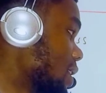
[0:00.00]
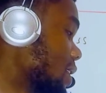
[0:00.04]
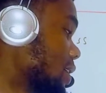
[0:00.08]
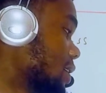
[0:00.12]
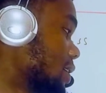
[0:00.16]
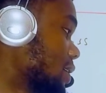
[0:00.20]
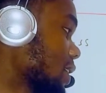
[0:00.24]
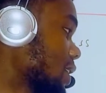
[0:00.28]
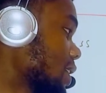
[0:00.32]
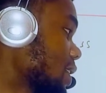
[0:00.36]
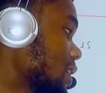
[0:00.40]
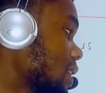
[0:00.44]

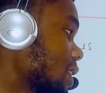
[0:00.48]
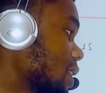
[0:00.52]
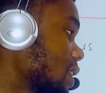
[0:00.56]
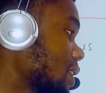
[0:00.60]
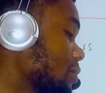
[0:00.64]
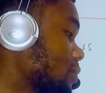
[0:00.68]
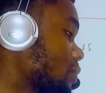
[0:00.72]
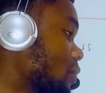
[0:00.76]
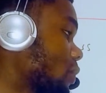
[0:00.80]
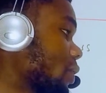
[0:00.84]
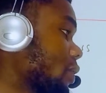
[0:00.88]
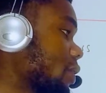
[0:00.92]

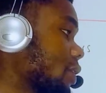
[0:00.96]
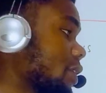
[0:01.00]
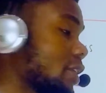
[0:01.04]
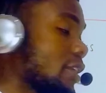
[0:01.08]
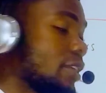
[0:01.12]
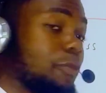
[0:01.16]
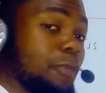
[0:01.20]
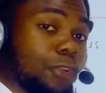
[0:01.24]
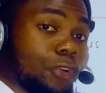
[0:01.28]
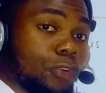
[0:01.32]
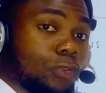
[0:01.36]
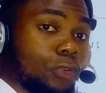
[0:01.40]
Secondary,
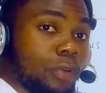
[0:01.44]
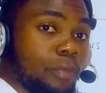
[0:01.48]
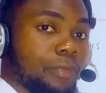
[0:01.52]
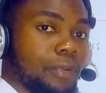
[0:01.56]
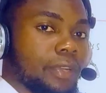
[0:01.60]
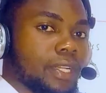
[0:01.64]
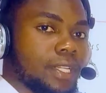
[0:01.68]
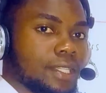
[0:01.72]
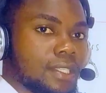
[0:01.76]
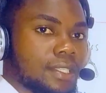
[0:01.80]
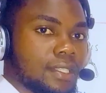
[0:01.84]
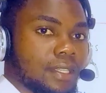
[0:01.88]

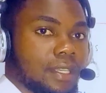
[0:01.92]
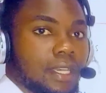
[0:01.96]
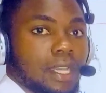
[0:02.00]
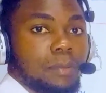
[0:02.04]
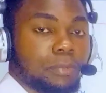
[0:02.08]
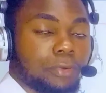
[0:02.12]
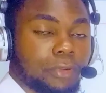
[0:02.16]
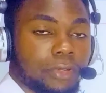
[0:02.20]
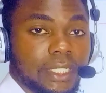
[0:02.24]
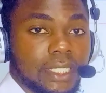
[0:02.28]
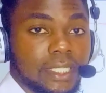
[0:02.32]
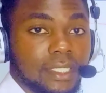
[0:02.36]
immunoglobulins, a
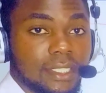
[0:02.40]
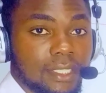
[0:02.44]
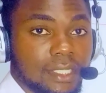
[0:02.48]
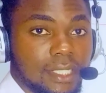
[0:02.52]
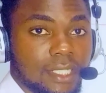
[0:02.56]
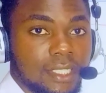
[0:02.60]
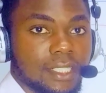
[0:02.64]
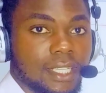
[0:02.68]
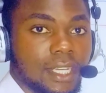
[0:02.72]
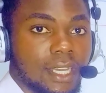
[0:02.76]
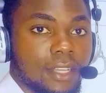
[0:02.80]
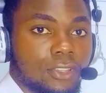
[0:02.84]
protein in
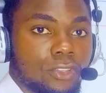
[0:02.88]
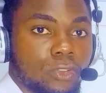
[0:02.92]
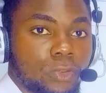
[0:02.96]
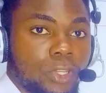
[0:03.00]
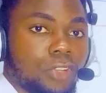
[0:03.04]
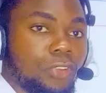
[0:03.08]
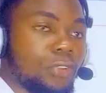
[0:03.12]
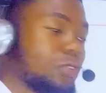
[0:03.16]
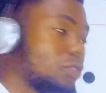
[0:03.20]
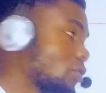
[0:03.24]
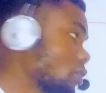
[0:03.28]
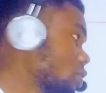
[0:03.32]
nature. So when
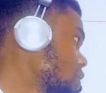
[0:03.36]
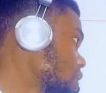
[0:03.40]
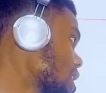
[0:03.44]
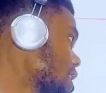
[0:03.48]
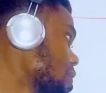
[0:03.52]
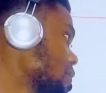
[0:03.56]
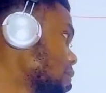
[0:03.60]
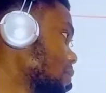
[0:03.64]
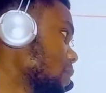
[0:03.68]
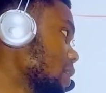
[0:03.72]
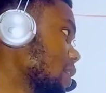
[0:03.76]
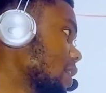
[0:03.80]
you don't
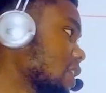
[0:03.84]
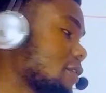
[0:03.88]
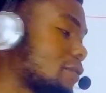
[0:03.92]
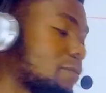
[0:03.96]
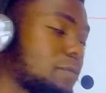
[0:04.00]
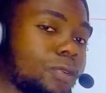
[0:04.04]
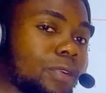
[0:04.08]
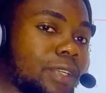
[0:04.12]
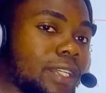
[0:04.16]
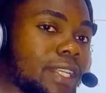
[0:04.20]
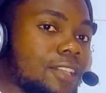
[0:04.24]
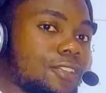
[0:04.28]
have enough
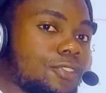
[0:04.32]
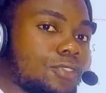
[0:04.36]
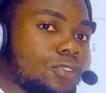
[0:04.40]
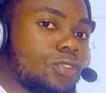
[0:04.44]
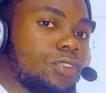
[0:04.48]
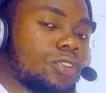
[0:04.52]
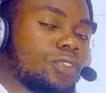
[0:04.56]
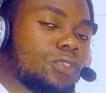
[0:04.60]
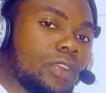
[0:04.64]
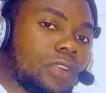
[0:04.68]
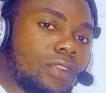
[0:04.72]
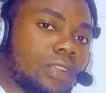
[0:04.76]
proteins, you're
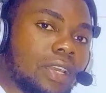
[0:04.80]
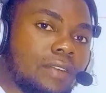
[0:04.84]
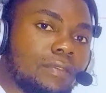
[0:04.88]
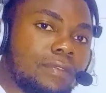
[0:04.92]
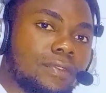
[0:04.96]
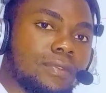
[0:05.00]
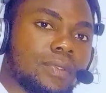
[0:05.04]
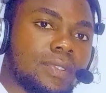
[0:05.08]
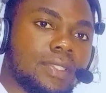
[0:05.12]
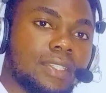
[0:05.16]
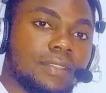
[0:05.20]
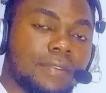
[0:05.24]
not going to have
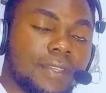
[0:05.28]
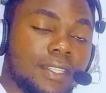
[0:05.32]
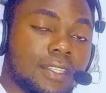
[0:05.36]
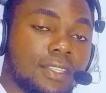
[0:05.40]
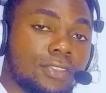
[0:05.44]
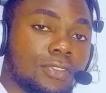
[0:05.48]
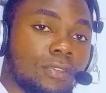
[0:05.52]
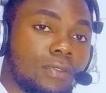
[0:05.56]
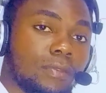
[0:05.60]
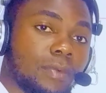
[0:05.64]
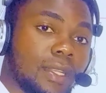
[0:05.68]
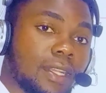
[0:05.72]

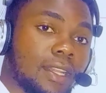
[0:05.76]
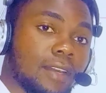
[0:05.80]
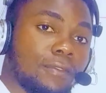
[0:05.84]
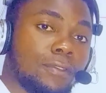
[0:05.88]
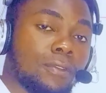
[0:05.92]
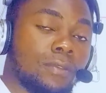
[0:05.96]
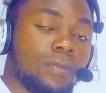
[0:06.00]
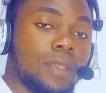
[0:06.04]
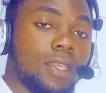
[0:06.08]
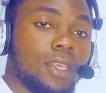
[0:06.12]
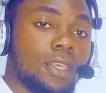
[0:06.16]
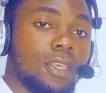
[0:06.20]
synthesis of enough
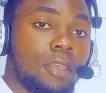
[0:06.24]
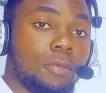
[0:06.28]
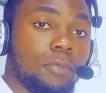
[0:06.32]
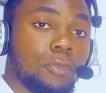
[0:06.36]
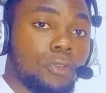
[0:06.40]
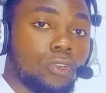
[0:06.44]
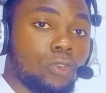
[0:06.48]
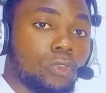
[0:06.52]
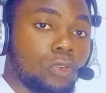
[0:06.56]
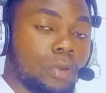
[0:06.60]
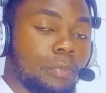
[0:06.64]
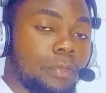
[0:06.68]

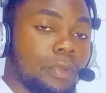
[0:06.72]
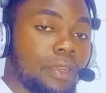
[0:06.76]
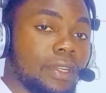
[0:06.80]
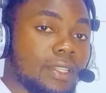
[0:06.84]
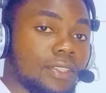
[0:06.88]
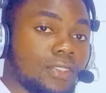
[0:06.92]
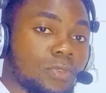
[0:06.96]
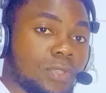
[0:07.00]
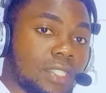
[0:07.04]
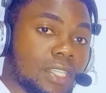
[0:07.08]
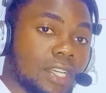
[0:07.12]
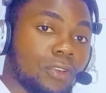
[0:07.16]

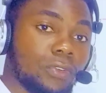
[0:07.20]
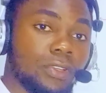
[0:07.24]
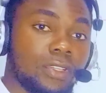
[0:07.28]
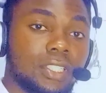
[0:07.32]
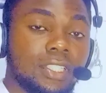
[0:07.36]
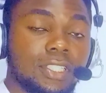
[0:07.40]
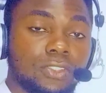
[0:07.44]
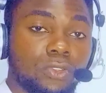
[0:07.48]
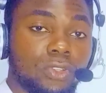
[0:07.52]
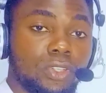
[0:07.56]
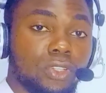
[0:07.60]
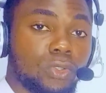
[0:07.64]
immunoglobulins,
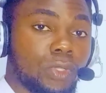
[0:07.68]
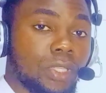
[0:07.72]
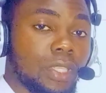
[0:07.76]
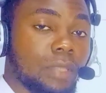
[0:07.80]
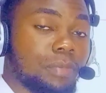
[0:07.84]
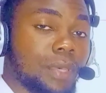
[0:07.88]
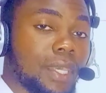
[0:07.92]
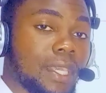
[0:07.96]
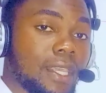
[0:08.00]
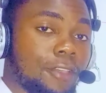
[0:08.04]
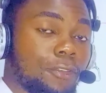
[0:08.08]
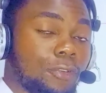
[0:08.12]
which is going to
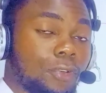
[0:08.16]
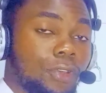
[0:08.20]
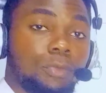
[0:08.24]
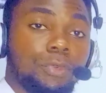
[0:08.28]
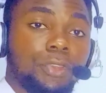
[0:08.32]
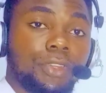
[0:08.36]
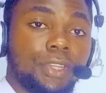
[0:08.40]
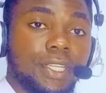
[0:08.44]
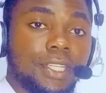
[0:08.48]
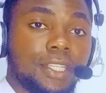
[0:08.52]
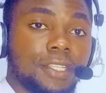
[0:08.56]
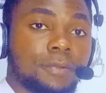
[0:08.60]
impair your
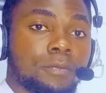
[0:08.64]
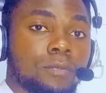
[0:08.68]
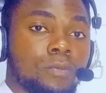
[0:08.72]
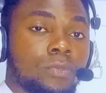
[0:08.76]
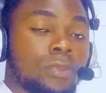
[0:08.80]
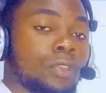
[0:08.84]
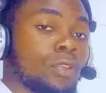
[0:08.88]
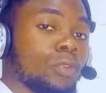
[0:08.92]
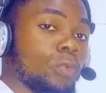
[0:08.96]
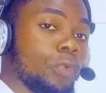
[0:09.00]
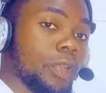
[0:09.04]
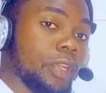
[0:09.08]
immunity.
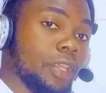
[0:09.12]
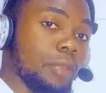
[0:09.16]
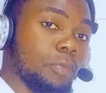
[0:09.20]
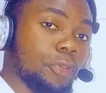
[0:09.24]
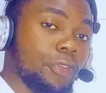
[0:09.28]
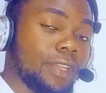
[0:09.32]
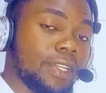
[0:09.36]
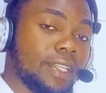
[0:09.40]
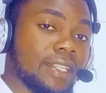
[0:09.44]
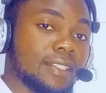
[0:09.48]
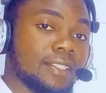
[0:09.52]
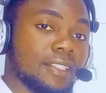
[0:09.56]
When
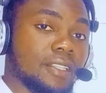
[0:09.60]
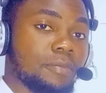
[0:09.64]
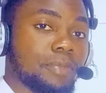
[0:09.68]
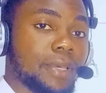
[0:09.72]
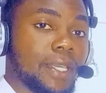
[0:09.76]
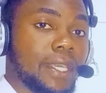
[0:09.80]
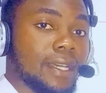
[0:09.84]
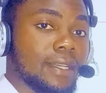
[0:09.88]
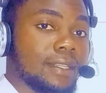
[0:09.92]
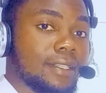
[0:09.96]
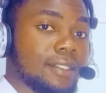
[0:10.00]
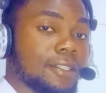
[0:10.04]
immunity is
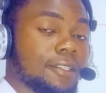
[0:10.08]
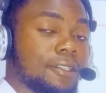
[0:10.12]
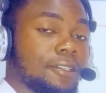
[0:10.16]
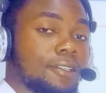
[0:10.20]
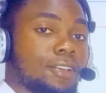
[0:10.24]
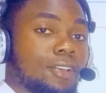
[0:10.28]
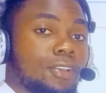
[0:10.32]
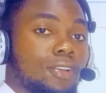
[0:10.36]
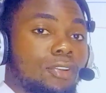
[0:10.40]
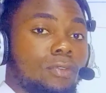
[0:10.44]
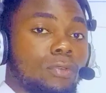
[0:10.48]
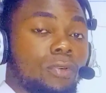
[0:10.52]
impaired,
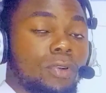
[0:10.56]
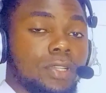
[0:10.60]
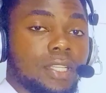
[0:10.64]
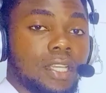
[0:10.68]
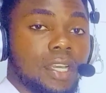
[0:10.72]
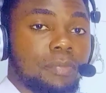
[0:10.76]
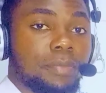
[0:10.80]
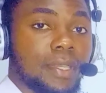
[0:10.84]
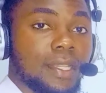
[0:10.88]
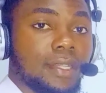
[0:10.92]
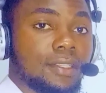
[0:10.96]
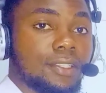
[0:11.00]
what
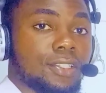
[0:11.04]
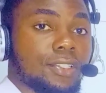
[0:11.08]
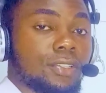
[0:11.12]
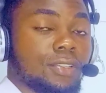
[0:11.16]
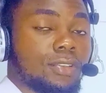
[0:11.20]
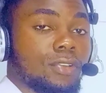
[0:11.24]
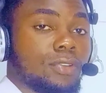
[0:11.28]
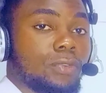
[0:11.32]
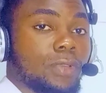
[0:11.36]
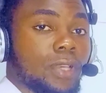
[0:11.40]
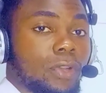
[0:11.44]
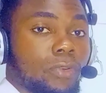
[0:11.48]
happens?
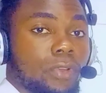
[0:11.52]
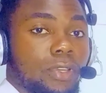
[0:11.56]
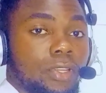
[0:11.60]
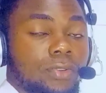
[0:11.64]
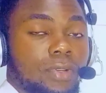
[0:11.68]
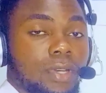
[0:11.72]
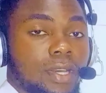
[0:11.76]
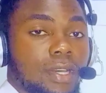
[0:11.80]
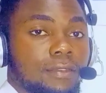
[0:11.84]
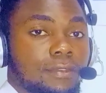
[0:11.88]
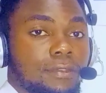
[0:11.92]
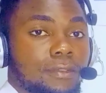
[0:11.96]
We are going
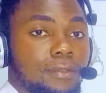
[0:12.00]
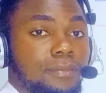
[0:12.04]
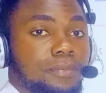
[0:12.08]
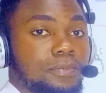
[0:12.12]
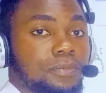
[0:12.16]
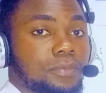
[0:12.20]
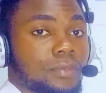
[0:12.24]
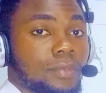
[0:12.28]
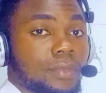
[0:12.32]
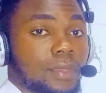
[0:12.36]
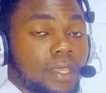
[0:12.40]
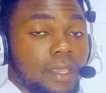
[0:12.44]
to have
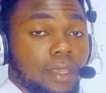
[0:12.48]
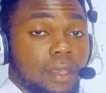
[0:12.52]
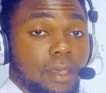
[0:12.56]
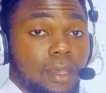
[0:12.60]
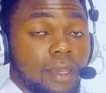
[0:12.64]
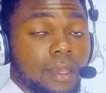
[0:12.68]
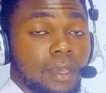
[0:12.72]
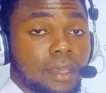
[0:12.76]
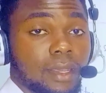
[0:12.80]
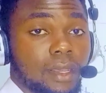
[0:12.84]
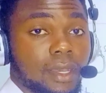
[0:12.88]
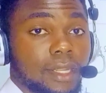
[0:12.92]

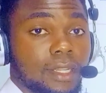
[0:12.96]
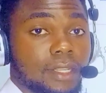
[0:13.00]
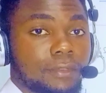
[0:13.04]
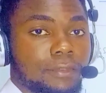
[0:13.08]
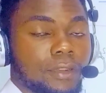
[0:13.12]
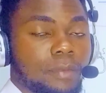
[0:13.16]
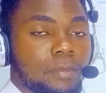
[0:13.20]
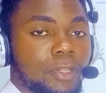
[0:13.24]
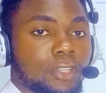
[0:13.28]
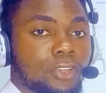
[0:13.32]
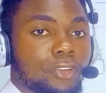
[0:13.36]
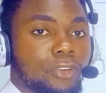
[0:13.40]
an
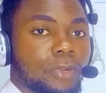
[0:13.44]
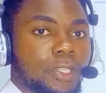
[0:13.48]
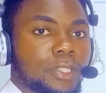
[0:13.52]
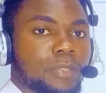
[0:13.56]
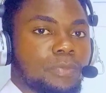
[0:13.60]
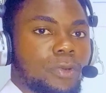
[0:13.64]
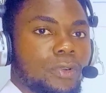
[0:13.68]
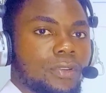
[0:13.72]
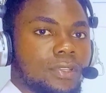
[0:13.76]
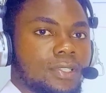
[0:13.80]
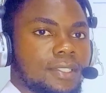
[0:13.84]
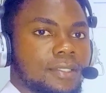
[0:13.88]
inflammatory
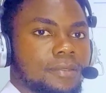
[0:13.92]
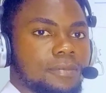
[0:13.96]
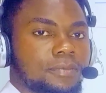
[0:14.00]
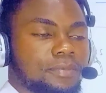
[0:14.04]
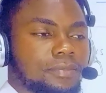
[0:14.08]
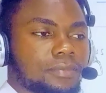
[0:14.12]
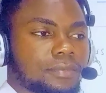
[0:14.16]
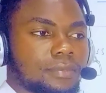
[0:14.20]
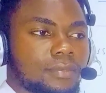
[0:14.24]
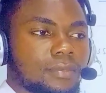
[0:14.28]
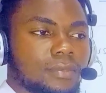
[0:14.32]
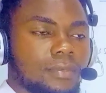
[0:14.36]
response,
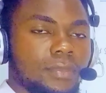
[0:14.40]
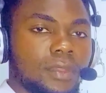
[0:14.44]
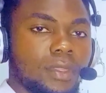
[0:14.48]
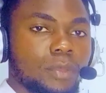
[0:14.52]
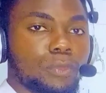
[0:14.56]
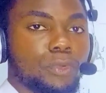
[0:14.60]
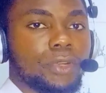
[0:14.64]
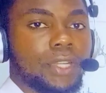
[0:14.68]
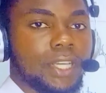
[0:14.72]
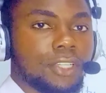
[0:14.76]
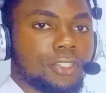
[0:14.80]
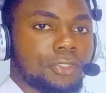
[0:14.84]

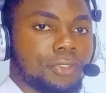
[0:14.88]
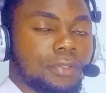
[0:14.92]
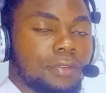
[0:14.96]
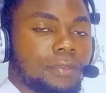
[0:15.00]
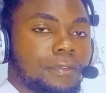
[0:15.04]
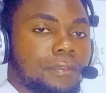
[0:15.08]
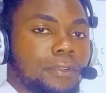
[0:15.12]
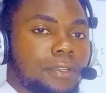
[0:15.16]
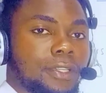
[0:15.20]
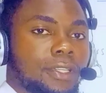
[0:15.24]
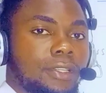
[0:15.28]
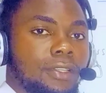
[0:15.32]
production
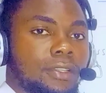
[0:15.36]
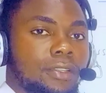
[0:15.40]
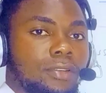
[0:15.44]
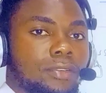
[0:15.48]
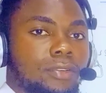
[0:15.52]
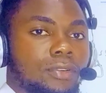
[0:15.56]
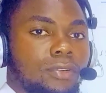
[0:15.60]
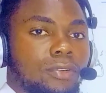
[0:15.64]
of free